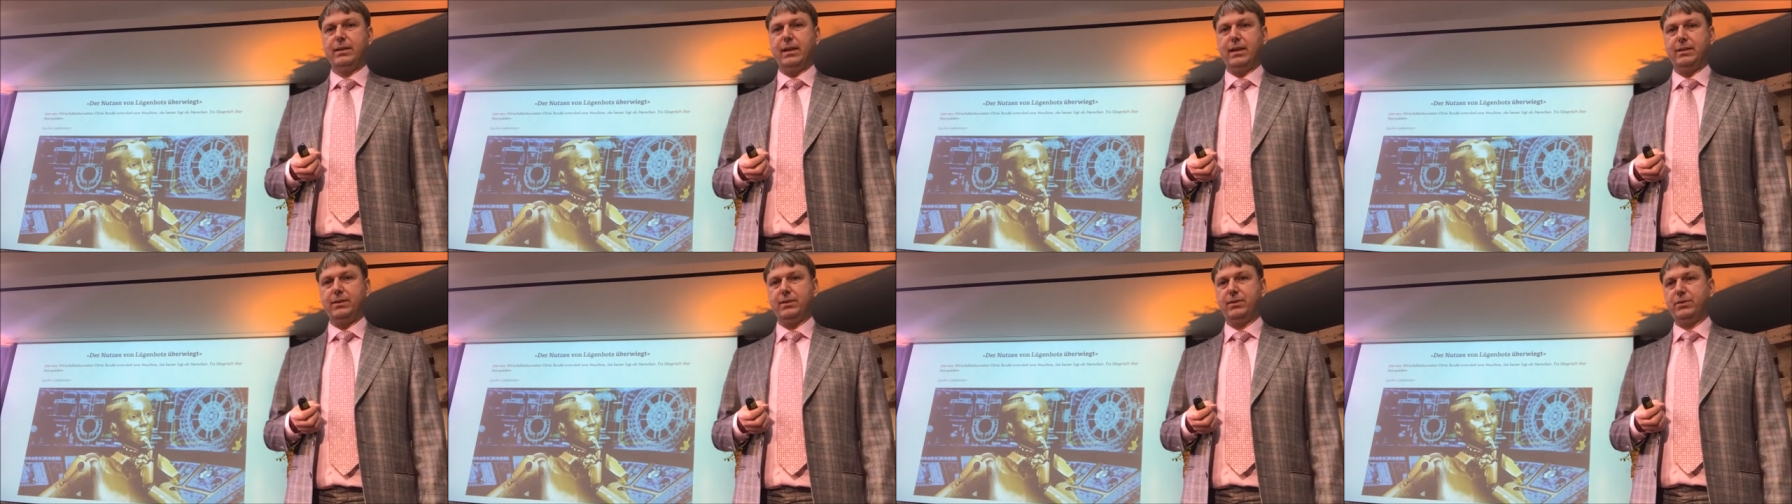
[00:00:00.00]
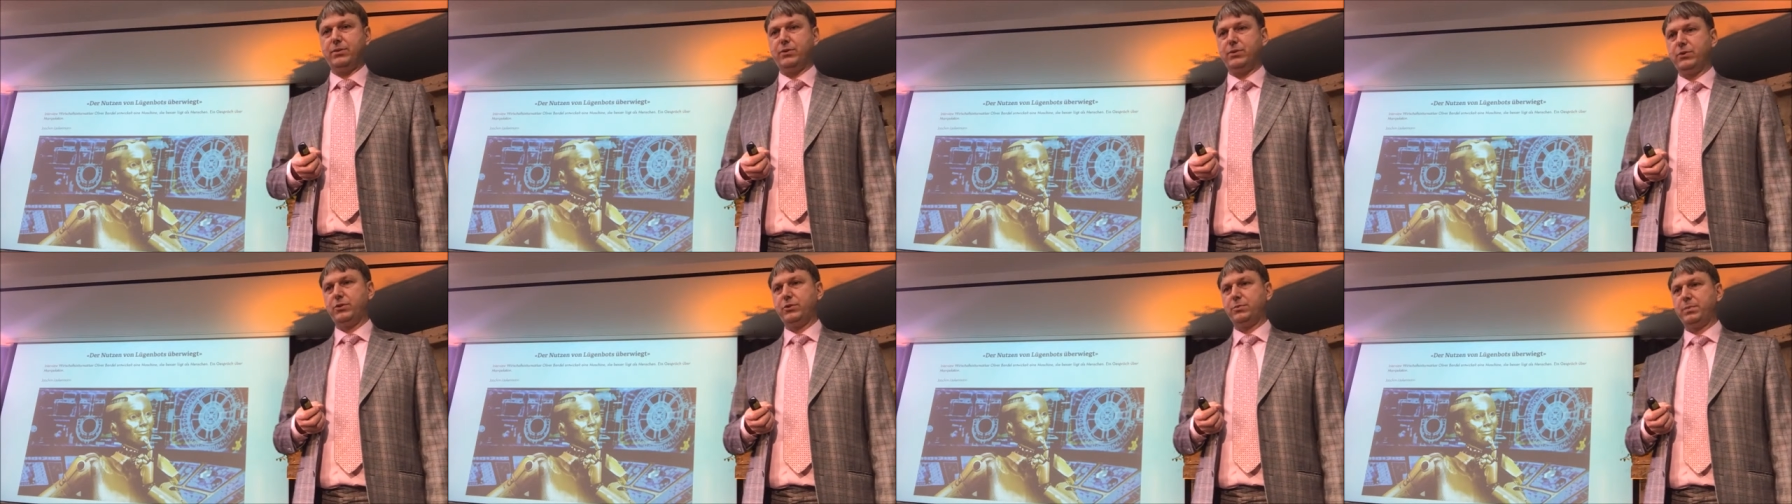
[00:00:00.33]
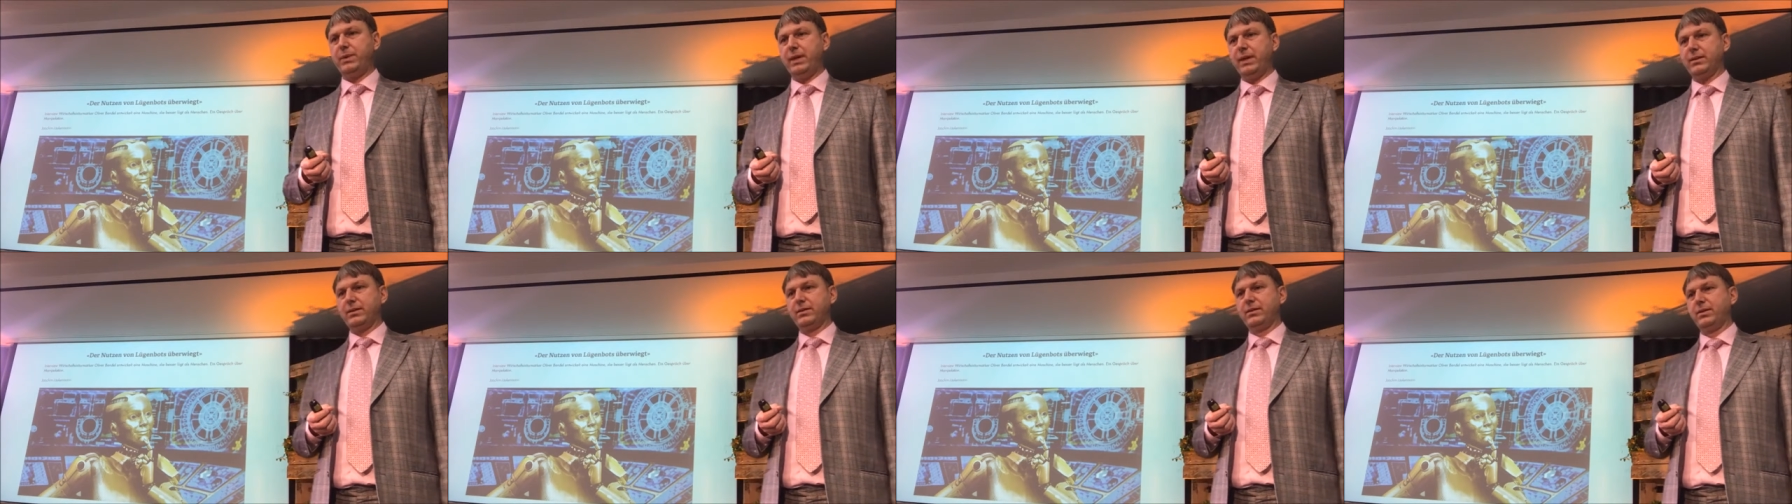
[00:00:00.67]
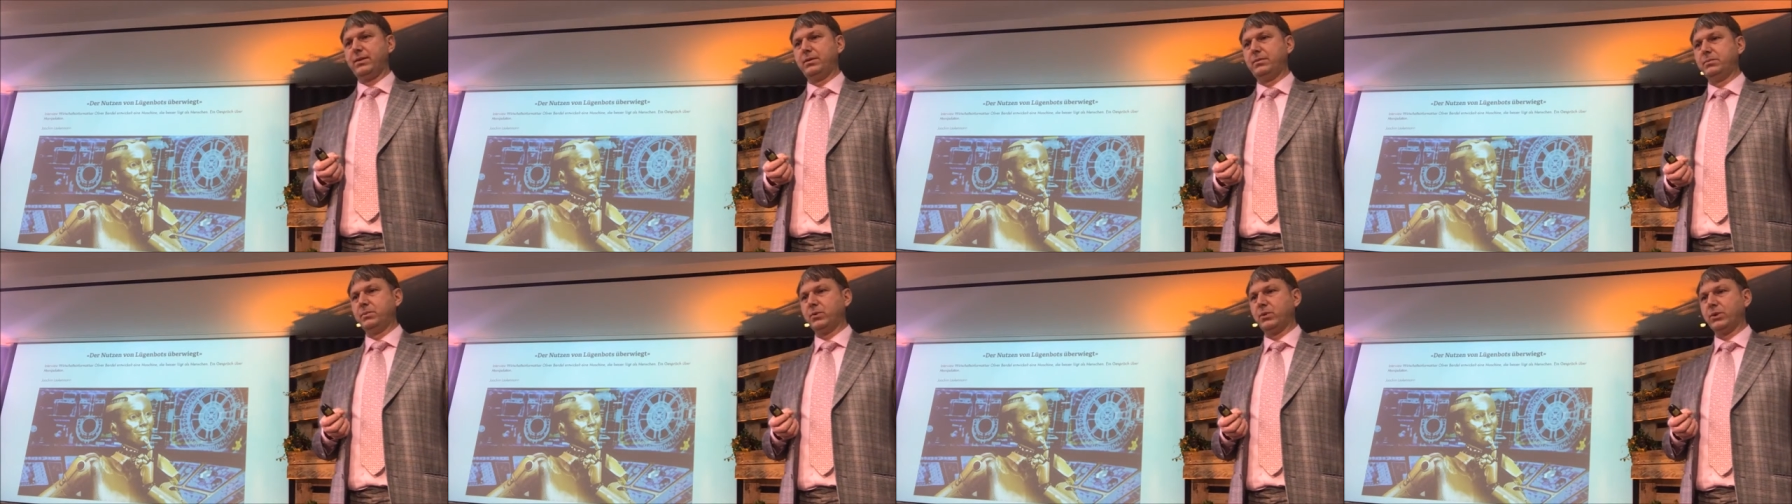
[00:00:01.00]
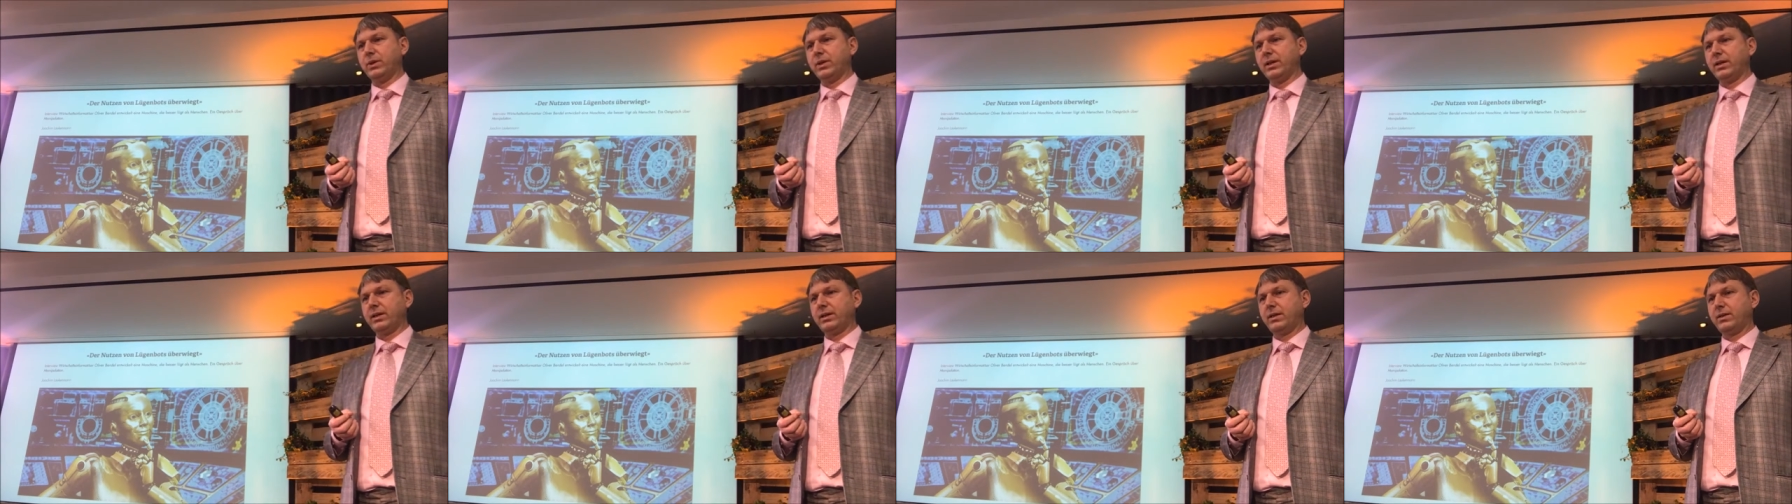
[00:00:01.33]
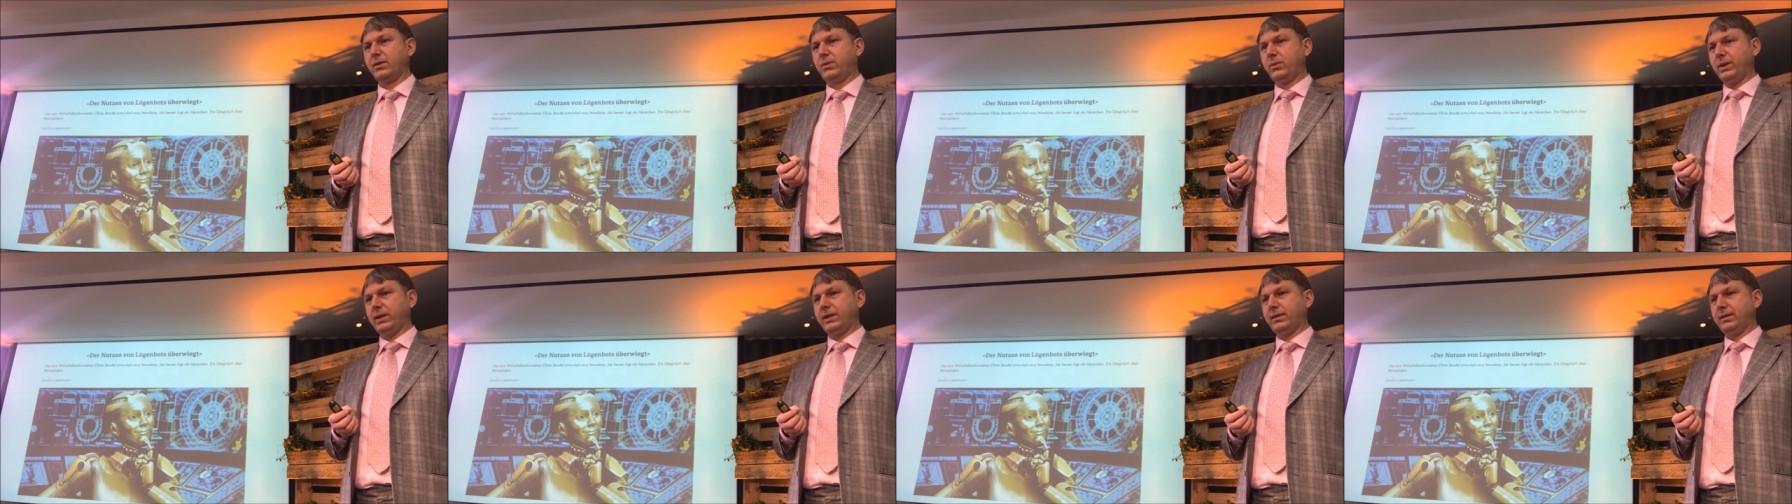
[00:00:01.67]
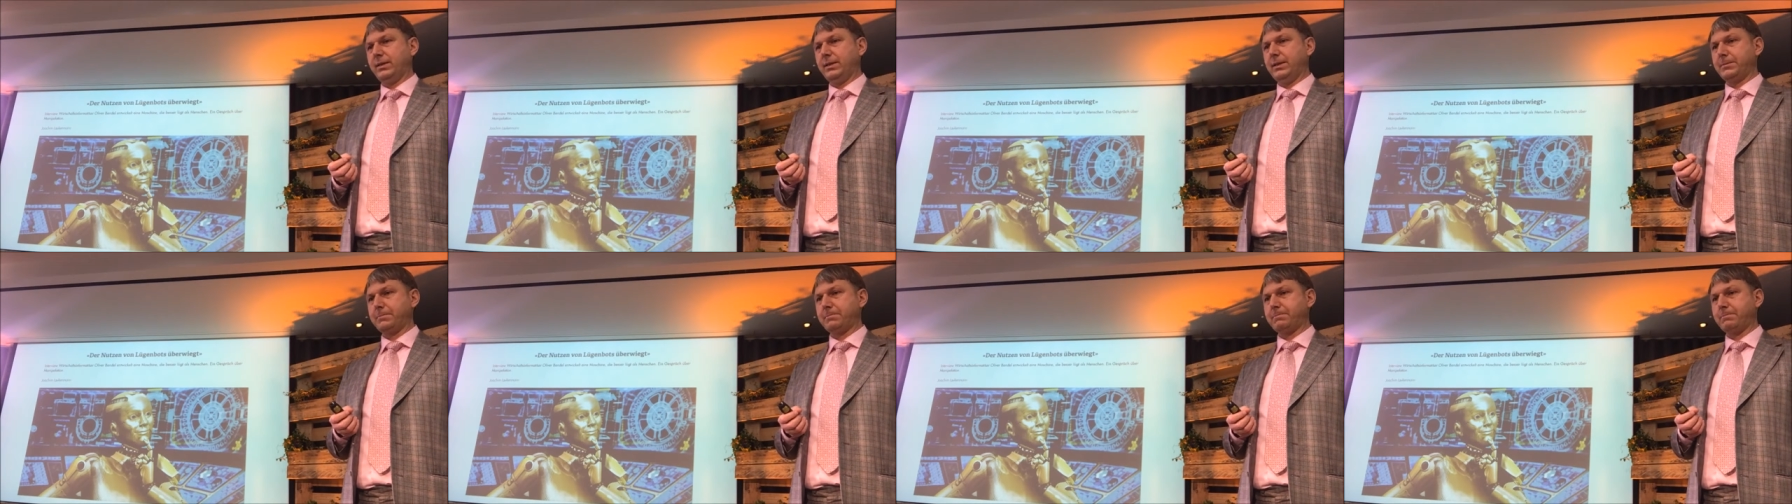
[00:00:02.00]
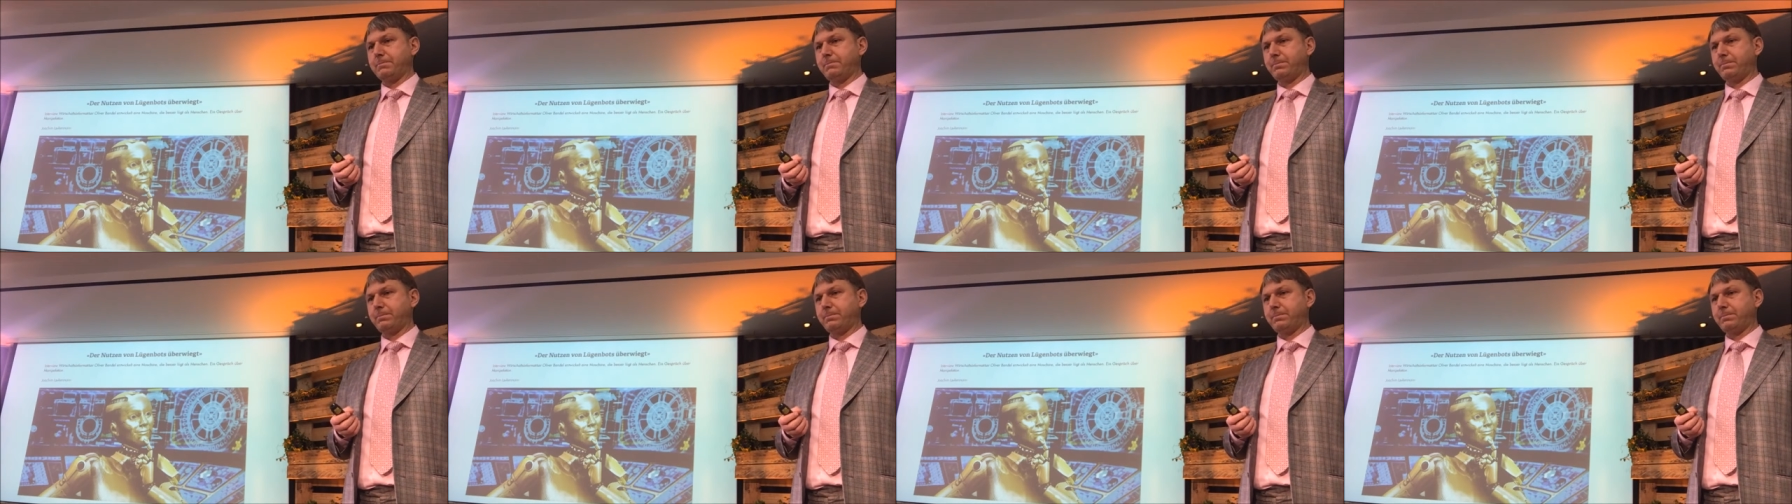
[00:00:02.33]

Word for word: tend to spread more quickly.